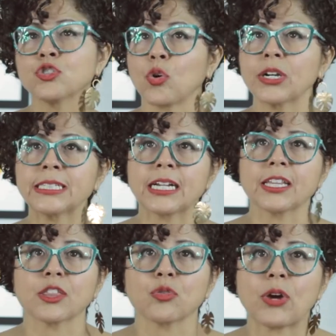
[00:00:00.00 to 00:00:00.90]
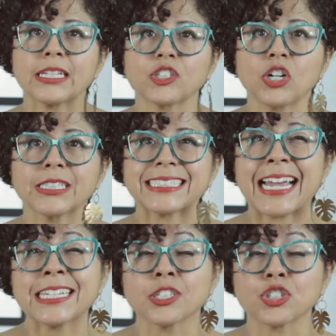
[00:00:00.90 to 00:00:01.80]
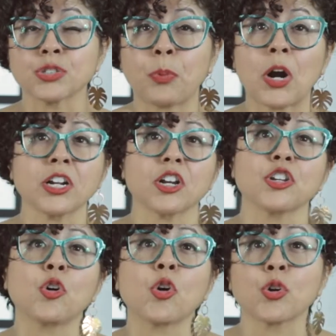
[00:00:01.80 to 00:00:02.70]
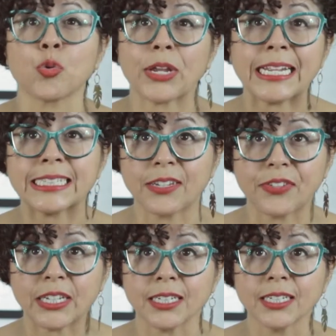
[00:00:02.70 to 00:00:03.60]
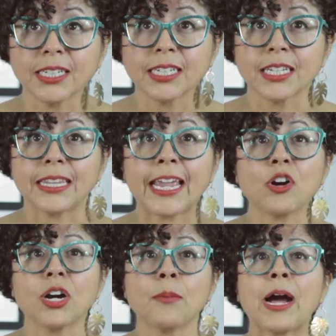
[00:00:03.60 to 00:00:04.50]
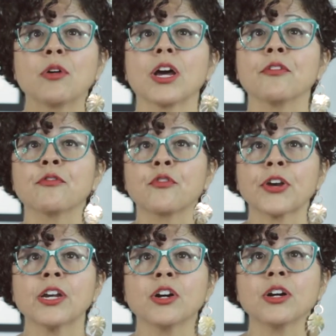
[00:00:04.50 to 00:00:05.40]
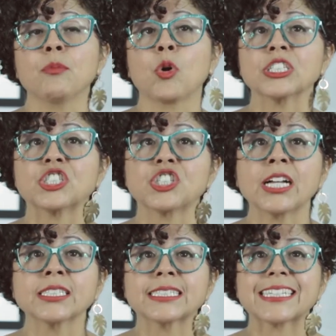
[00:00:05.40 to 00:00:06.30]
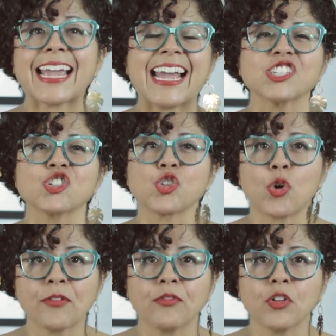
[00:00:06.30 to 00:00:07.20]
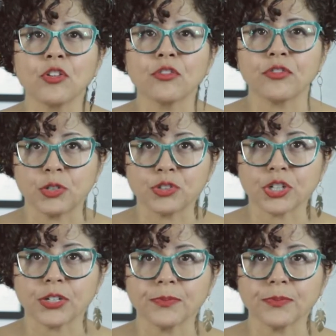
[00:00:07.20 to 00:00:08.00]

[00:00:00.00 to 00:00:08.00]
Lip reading: storytelling threads are designed to spark your creativity. They are about a freer, more just, and joyful future.